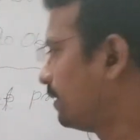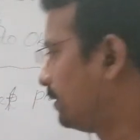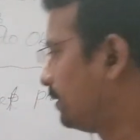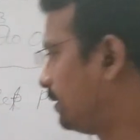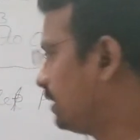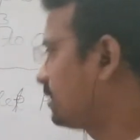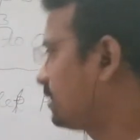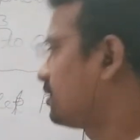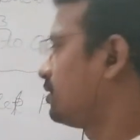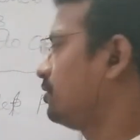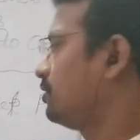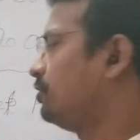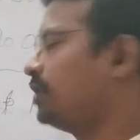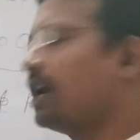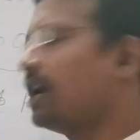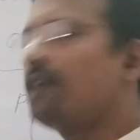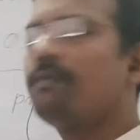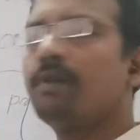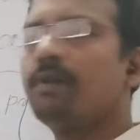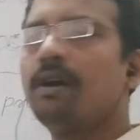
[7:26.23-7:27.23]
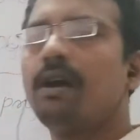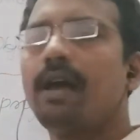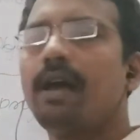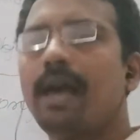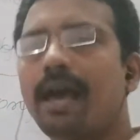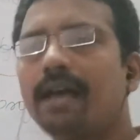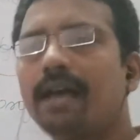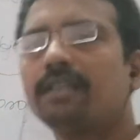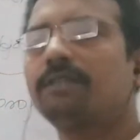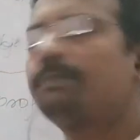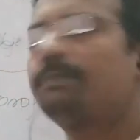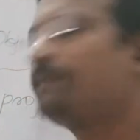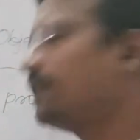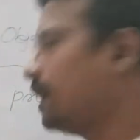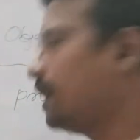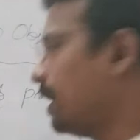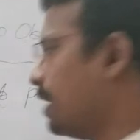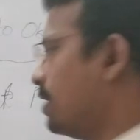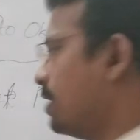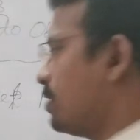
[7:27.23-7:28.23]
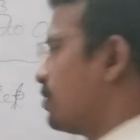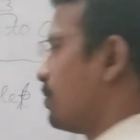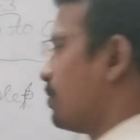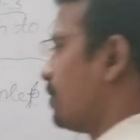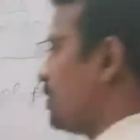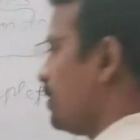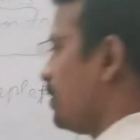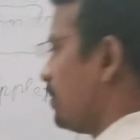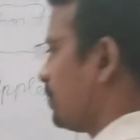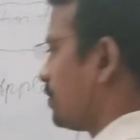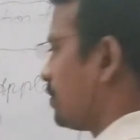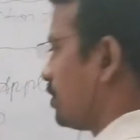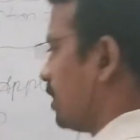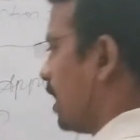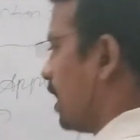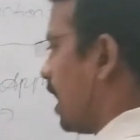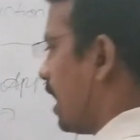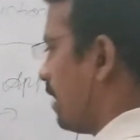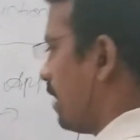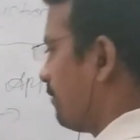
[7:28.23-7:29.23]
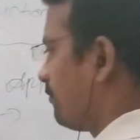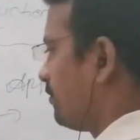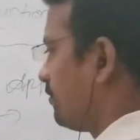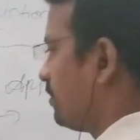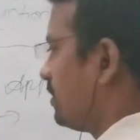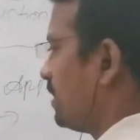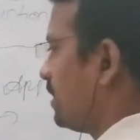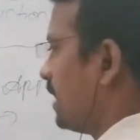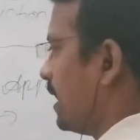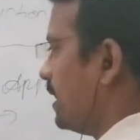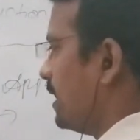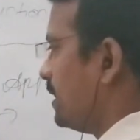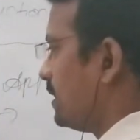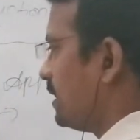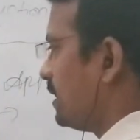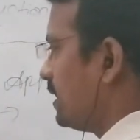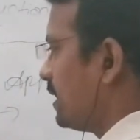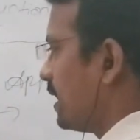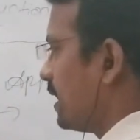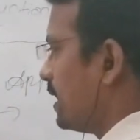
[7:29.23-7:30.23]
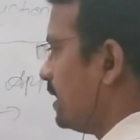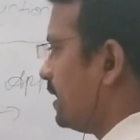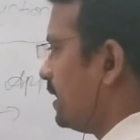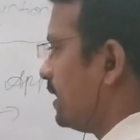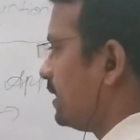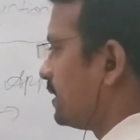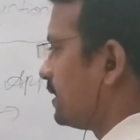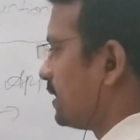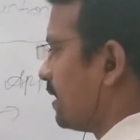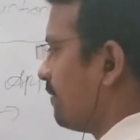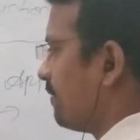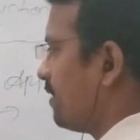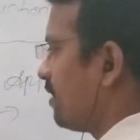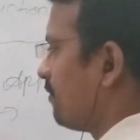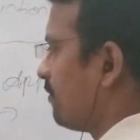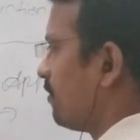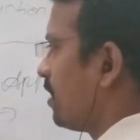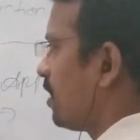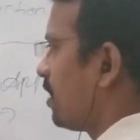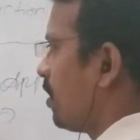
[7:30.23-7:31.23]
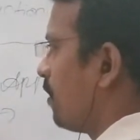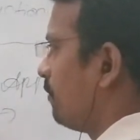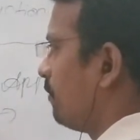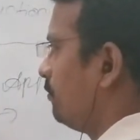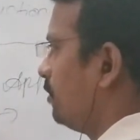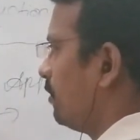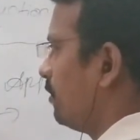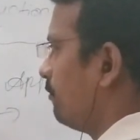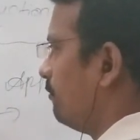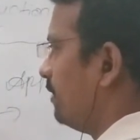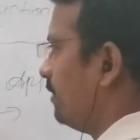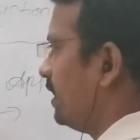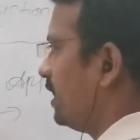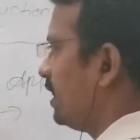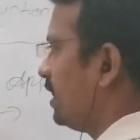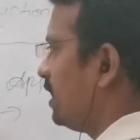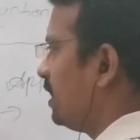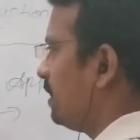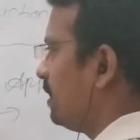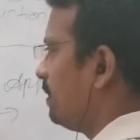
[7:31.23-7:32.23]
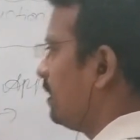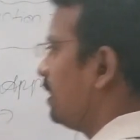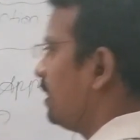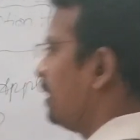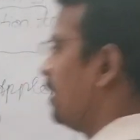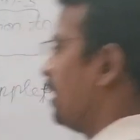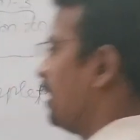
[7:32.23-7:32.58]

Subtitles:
This Java has been introduced after 1997, one of the very